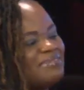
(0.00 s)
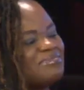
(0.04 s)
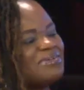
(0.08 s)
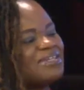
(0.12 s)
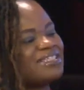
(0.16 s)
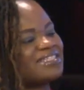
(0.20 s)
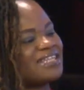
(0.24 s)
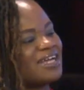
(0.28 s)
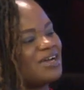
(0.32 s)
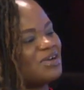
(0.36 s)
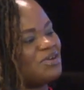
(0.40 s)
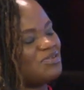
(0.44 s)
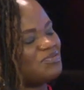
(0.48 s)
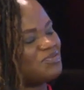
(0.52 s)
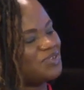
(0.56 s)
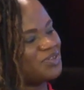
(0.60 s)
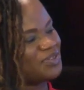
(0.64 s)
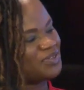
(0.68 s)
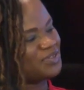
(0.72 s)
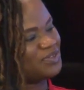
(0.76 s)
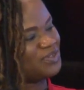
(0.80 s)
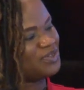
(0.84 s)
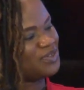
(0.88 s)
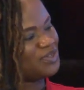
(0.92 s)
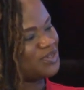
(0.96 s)
me start off
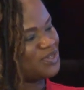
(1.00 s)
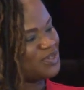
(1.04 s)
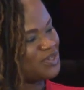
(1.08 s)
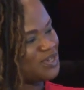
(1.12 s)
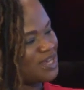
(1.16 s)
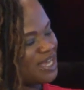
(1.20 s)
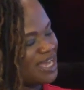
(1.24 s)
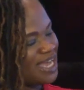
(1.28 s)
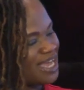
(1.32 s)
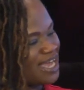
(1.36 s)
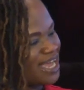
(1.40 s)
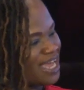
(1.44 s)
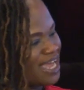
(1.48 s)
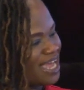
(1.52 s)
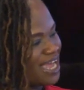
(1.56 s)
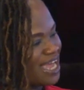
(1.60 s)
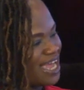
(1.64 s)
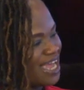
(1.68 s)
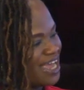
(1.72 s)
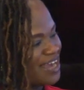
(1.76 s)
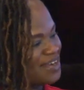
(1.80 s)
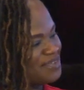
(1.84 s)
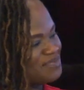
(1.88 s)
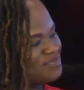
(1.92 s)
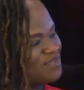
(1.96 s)
with you.
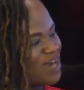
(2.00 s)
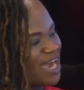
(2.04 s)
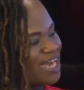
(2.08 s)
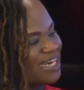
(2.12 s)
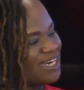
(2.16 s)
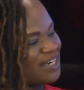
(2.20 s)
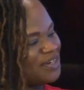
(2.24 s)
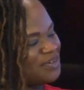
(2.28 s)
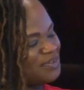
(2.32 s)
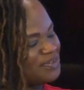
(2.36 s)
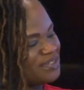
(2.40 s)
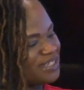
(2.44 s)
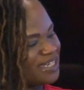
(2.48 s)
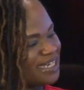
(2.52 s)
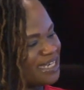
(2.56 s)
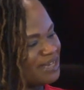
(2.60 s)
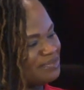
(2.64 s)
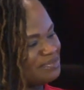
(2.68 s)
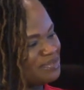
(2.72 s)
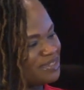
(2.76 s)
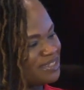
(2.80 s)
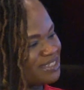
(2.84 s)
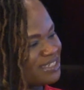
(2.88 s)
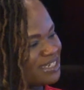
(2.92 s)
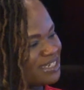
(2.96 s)
Why did you take him to Tajikistan?